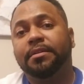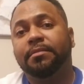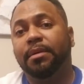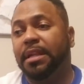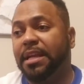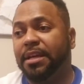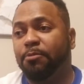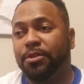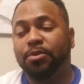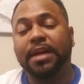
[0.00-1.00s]
Molina
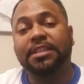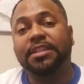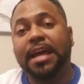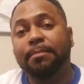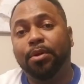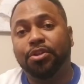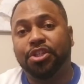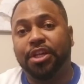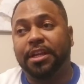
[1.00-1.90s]
went through that same bullshit.